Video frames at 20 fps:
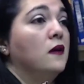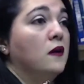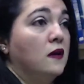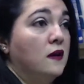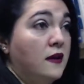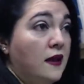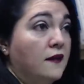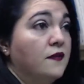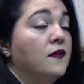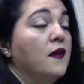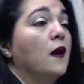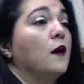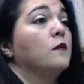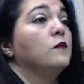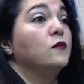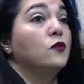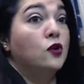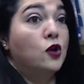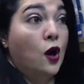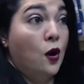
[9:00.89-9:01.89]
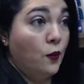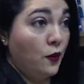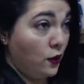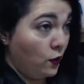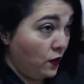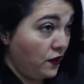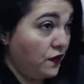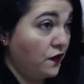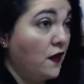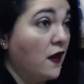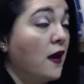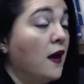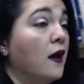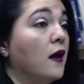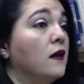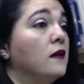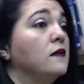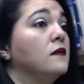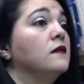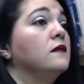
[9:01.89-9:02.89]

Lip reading: get them going with that.